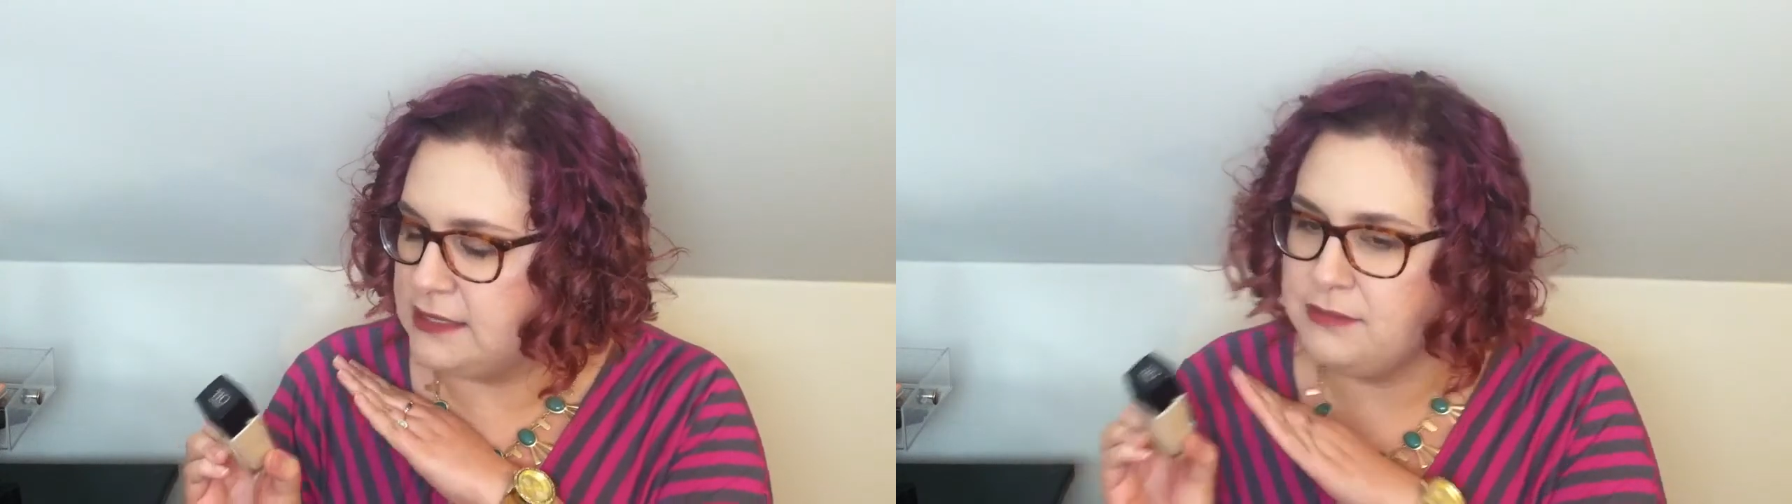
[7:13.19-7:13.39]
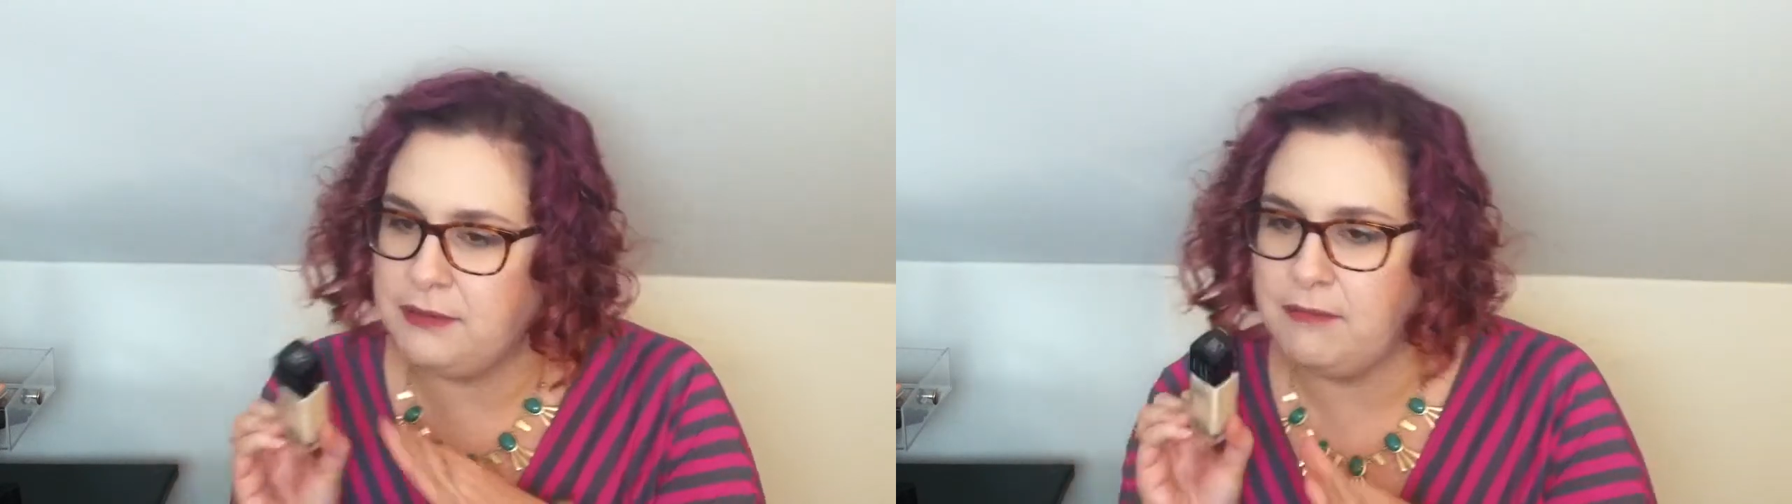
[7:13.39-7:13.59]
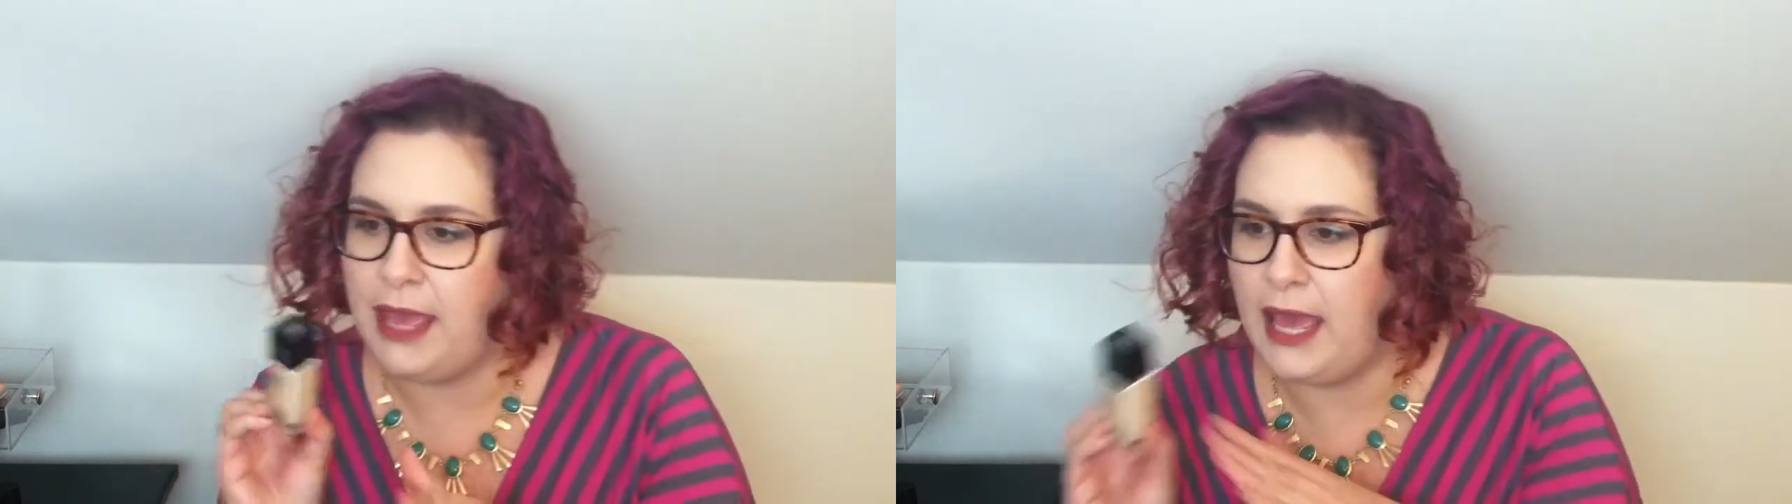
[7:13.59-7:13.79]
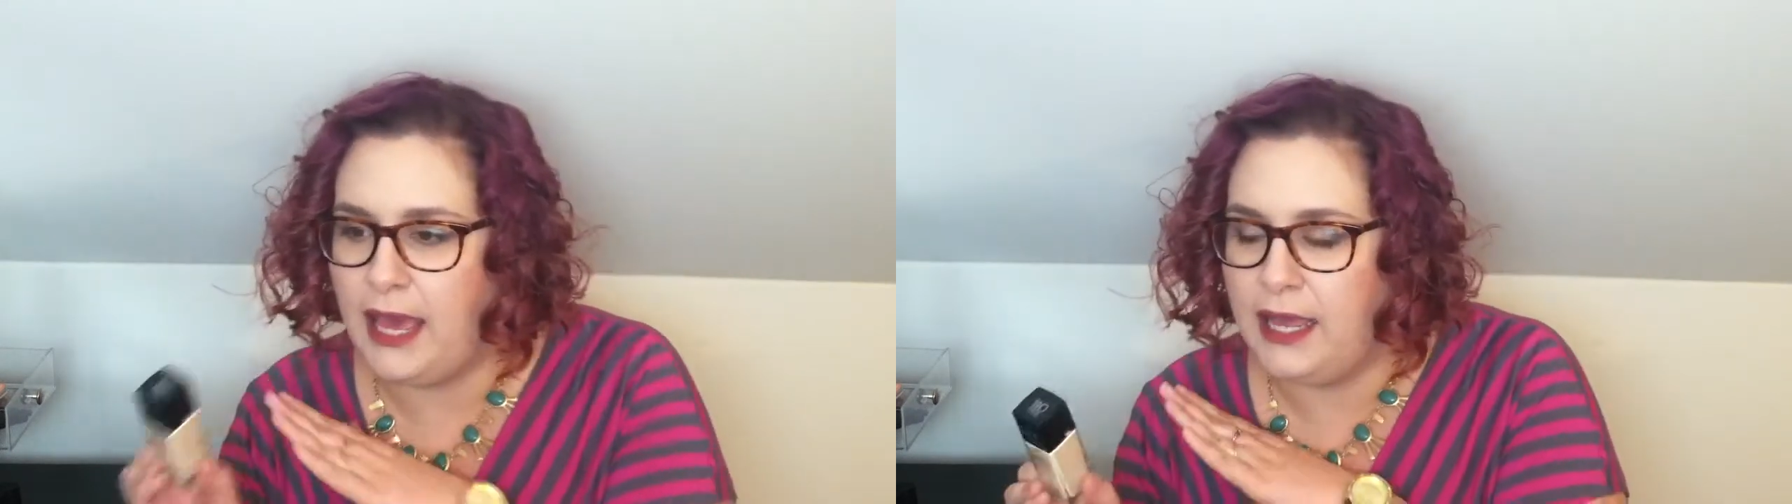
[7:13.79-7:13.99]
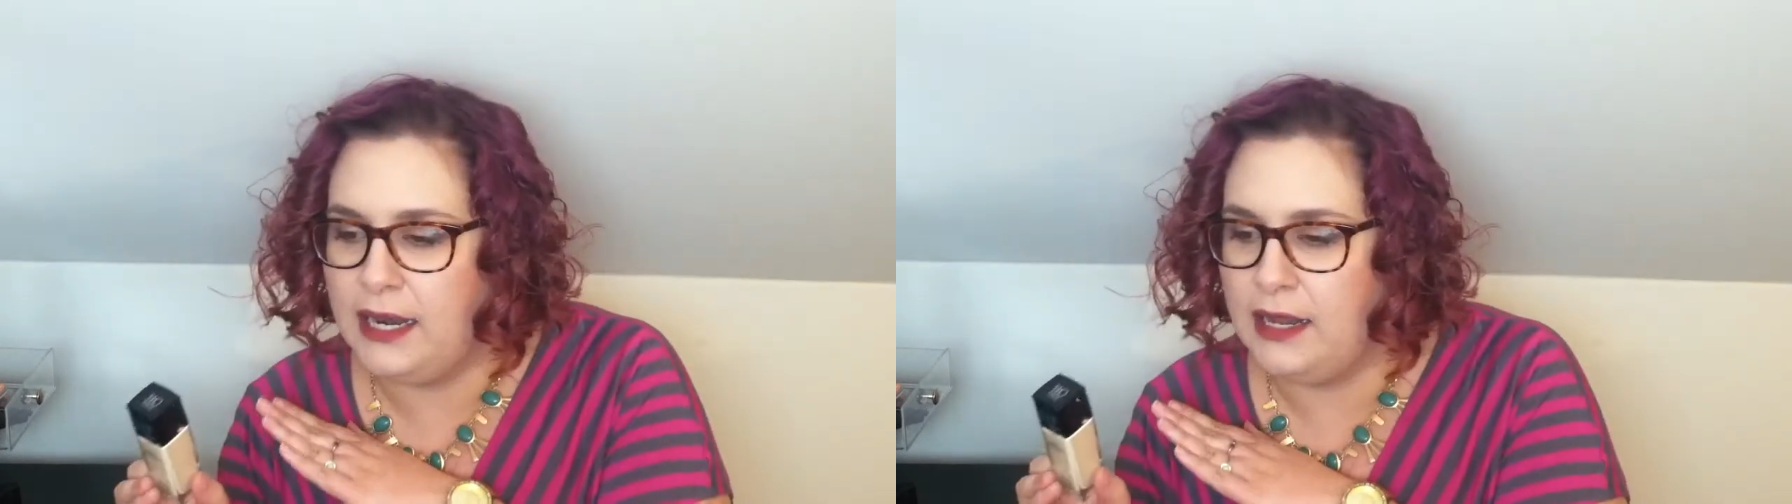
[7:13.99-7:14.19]

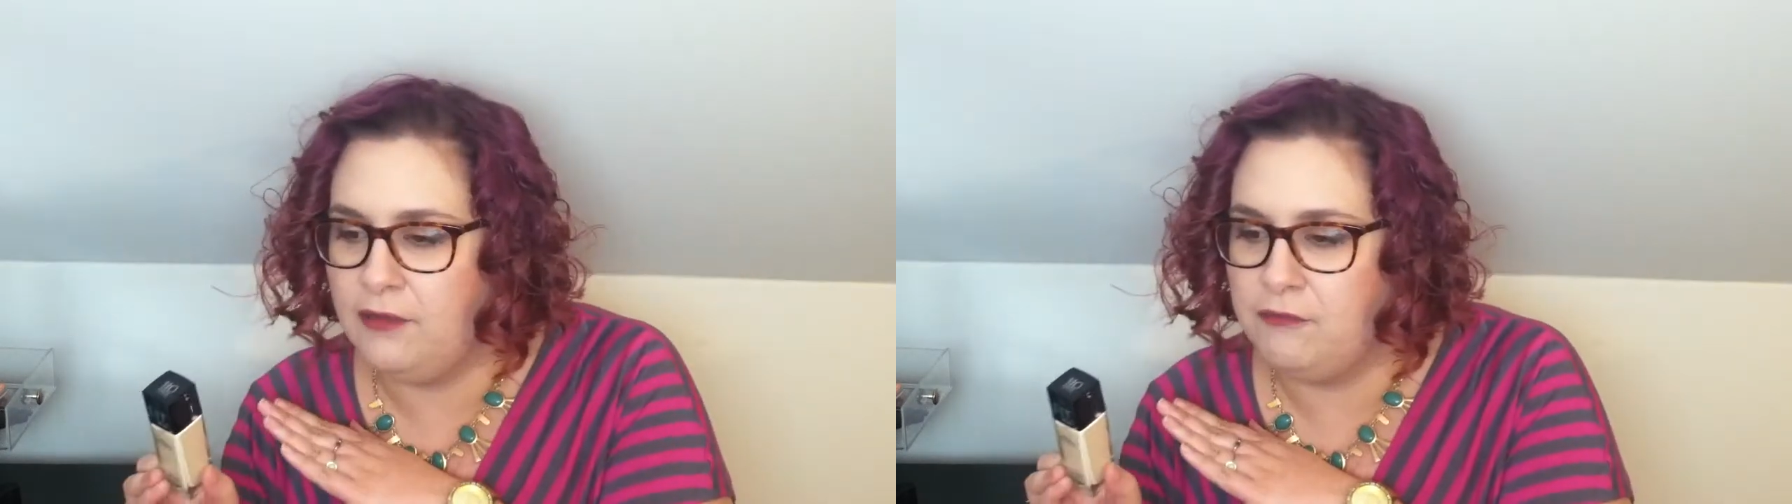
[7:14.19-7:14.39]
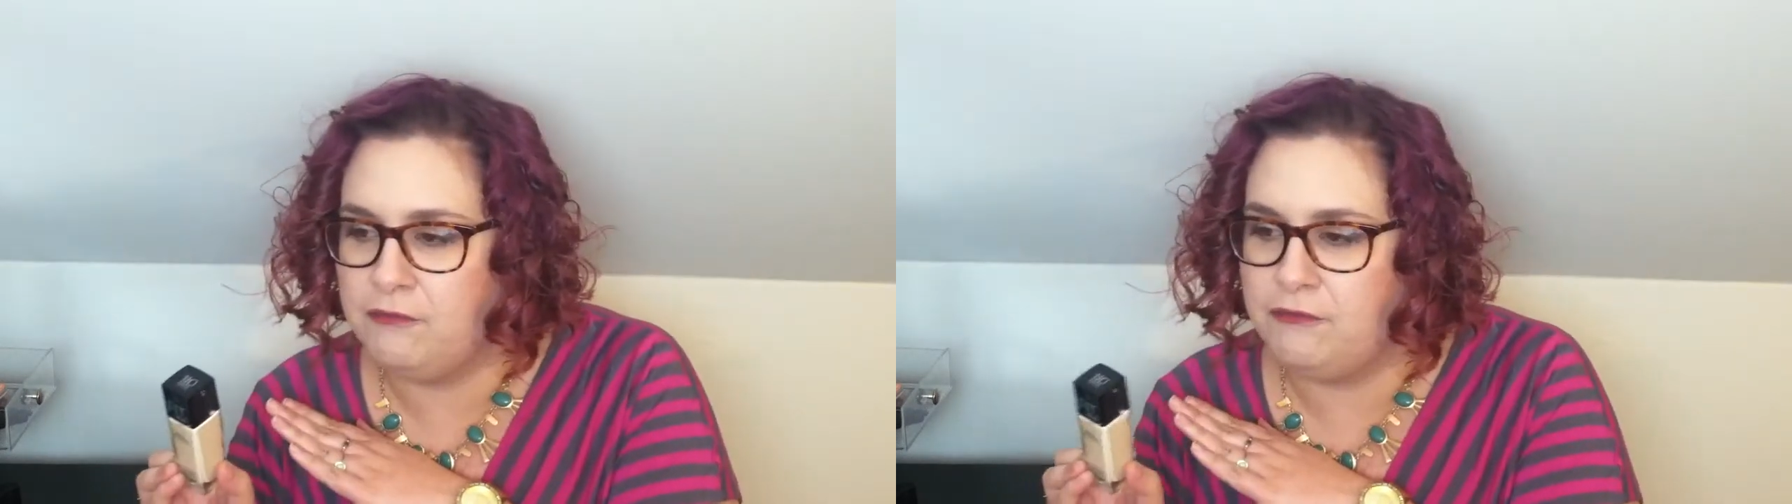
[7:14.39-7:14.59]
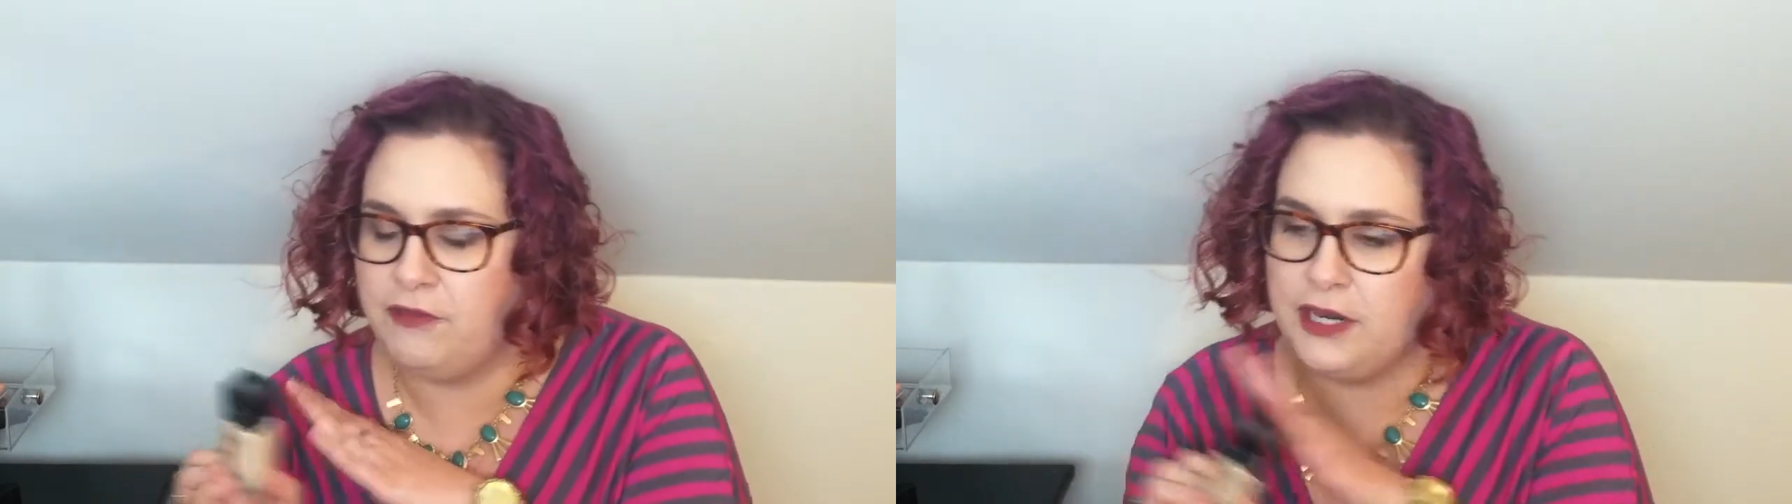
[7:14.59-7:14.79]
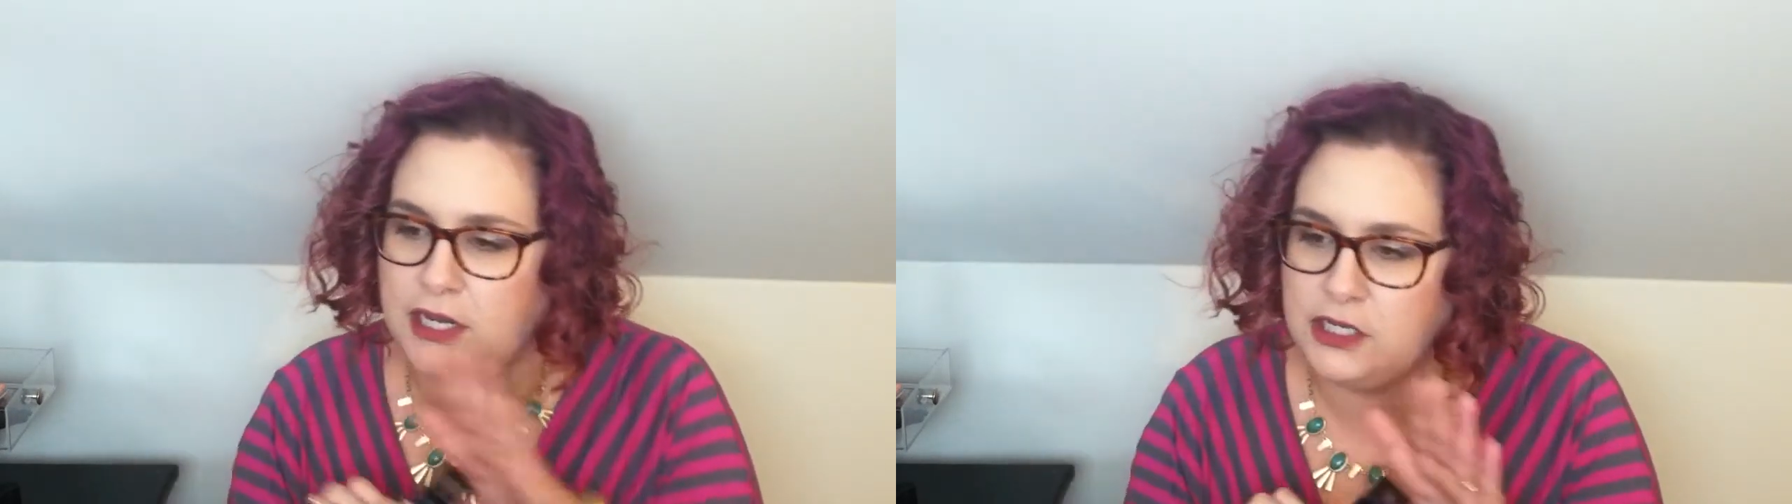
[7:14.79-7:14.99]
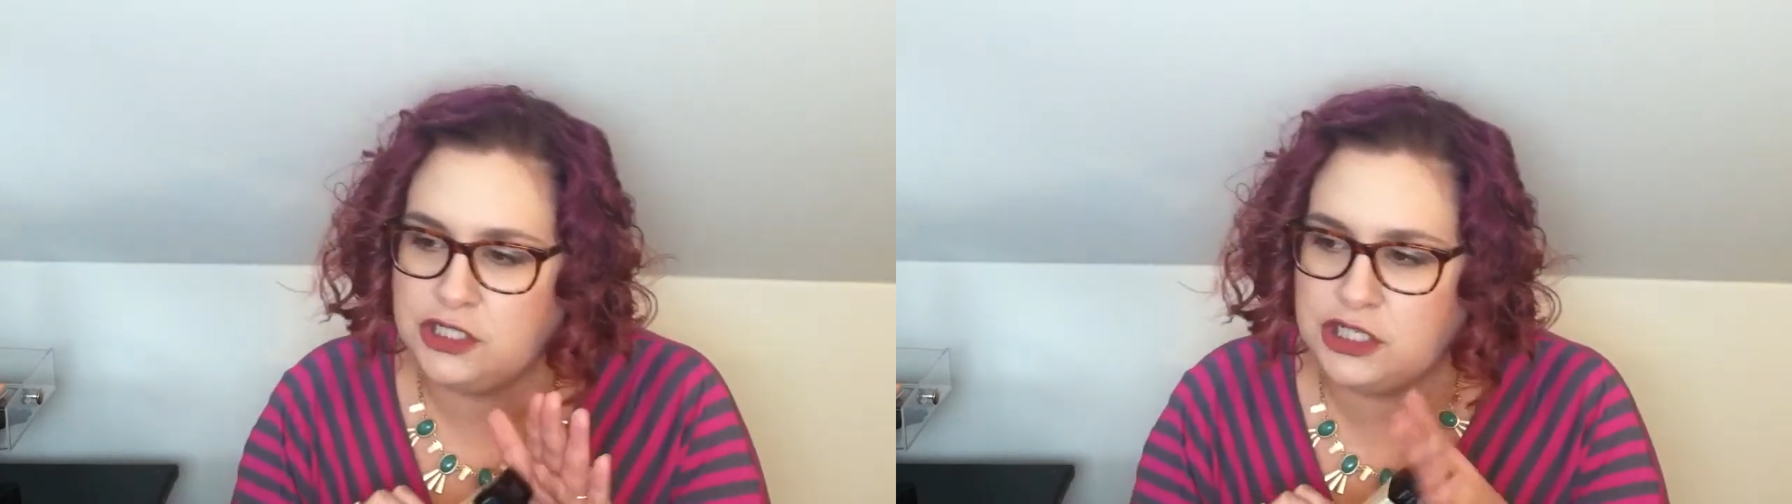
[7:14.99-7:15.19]
demi-matte
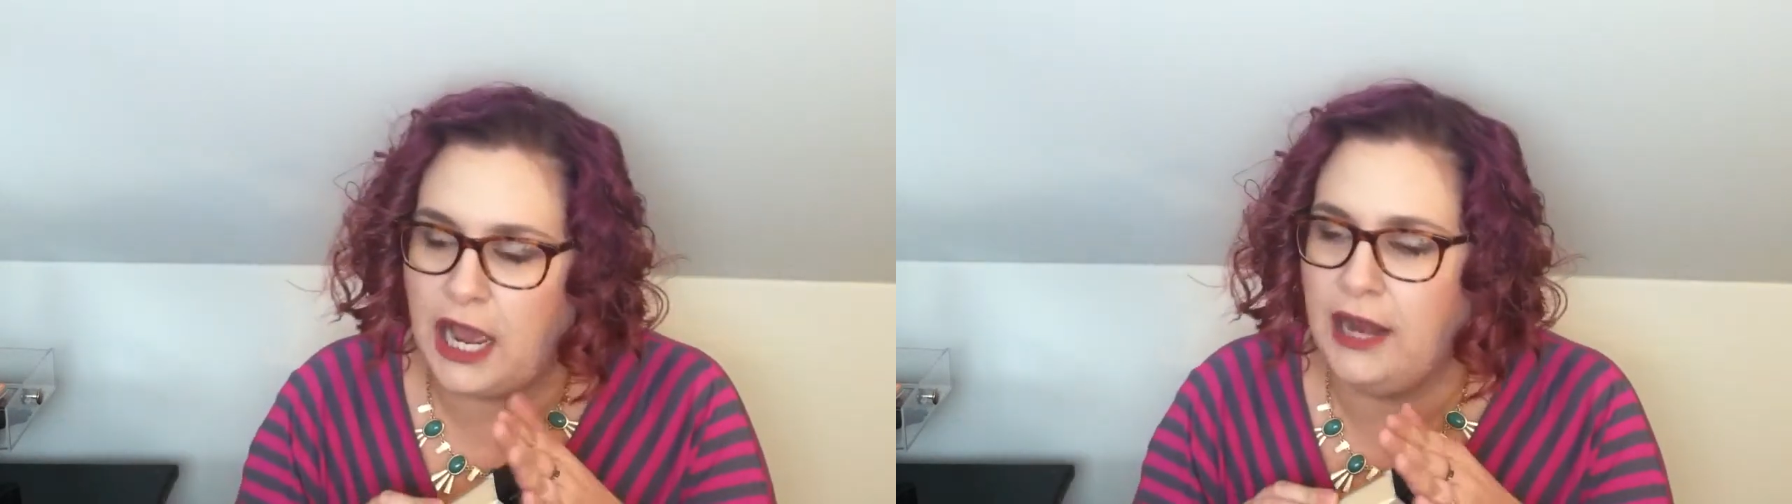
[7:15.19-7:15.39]
finish.